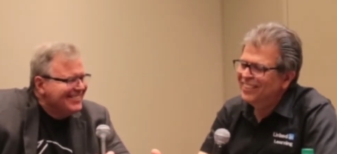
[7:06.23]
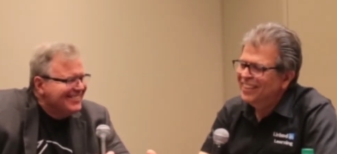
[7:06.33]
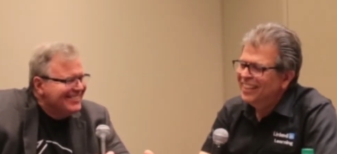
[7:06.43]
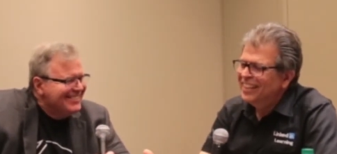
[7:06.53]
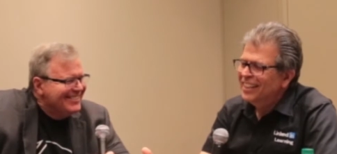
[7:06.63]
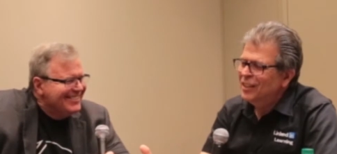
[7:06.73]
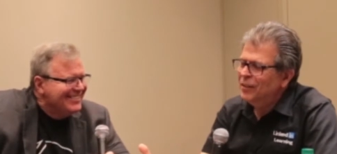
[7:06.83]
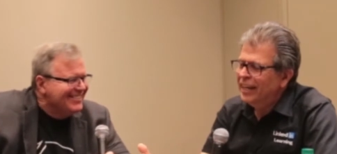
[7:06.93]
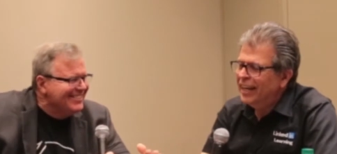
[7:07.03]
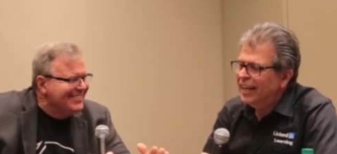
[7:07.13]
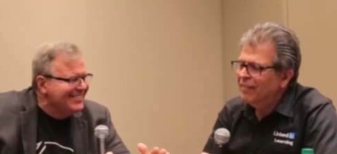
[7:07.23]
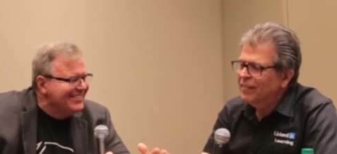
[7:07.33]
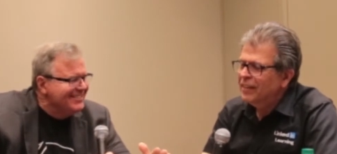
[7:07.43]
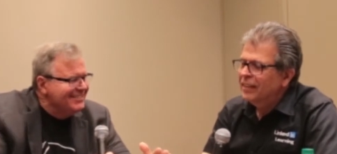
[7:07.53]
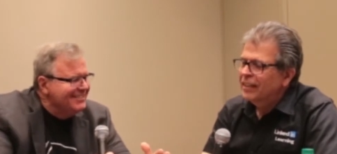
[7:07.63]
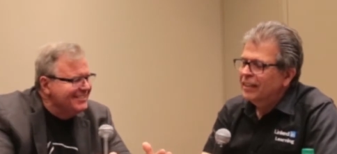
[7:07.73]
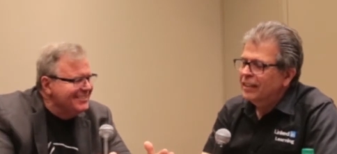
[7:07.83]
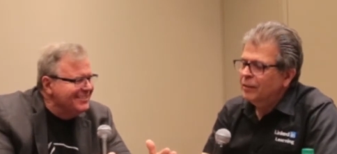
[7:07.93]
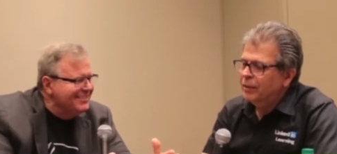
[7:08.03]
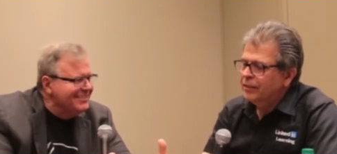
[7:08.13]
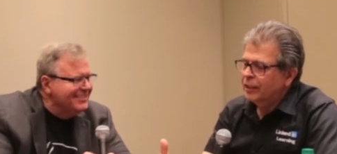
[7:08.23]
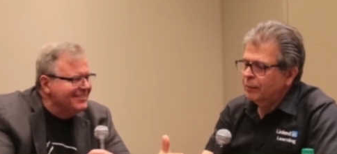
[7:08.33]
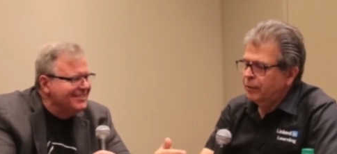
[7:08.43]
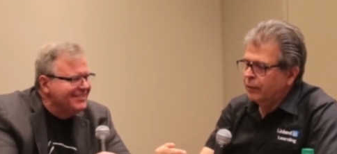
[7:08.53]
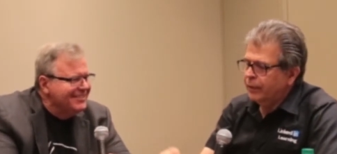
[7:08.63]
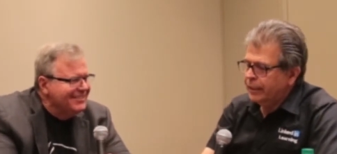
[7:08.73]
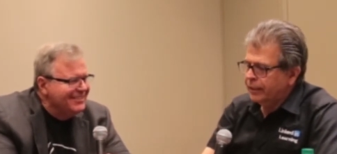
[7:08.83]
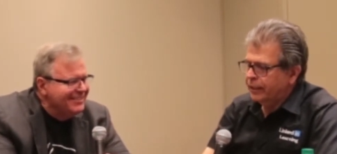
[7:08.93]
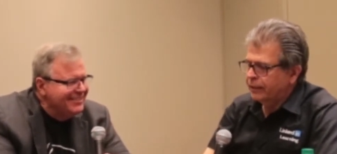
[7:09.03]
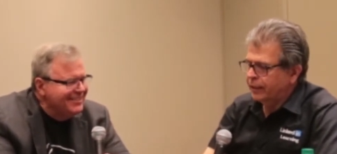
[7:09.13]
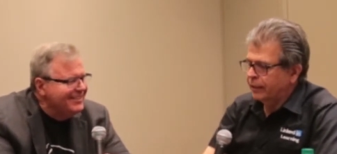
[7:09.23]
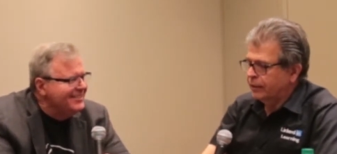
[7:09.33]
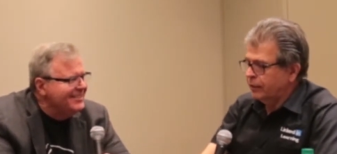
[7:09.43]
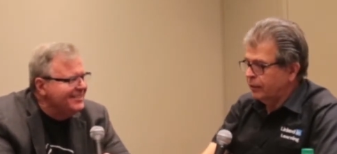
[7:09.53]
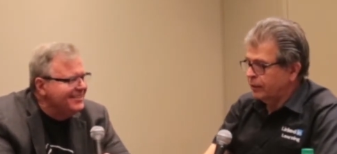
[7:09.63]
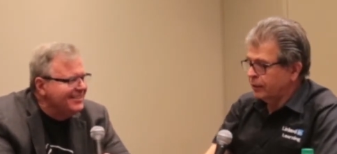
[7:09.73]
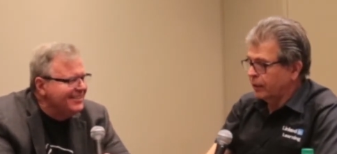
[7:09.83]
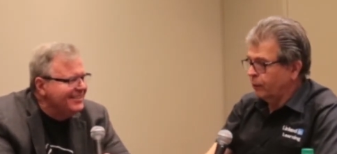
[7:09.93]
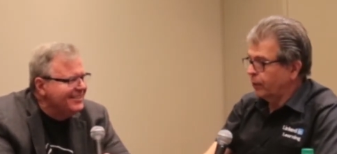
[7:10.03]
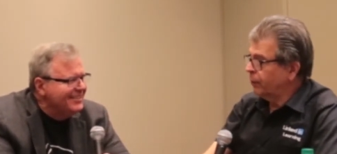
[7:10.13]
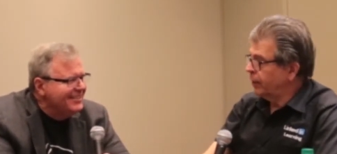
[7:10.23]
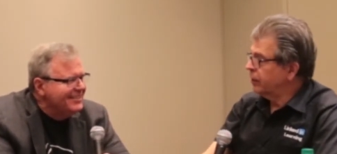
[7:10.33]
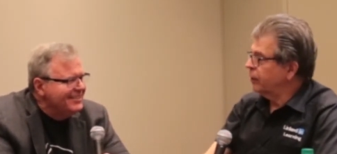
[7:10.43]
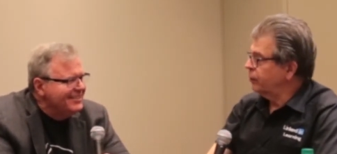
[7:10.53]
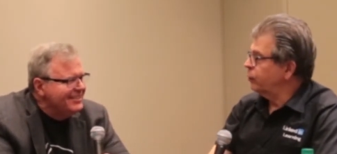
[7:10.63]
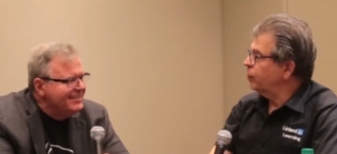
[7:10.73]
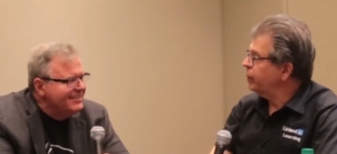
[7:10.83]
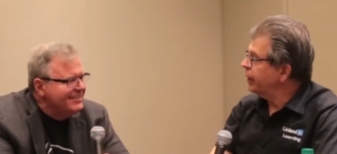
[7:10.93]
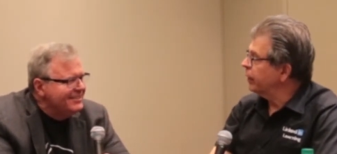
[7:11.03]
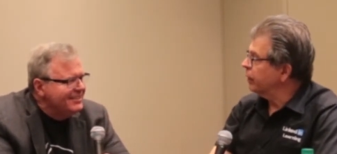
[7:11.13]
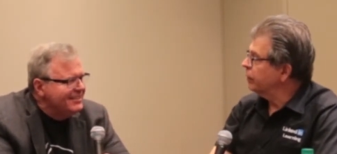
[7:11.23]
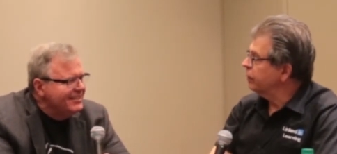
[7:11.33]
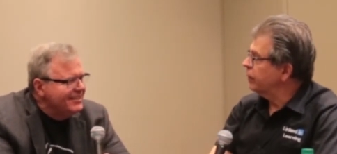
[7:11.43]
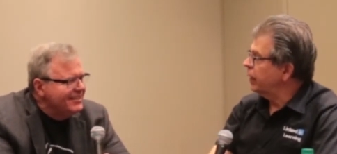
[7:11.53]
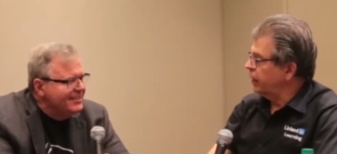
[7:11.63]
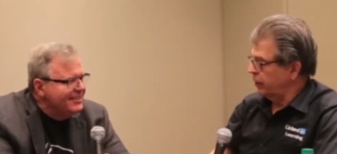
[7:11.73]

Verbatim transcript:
Speaker 1: so you have, you basically put a region here saying, this is the start of where I want the code to appear and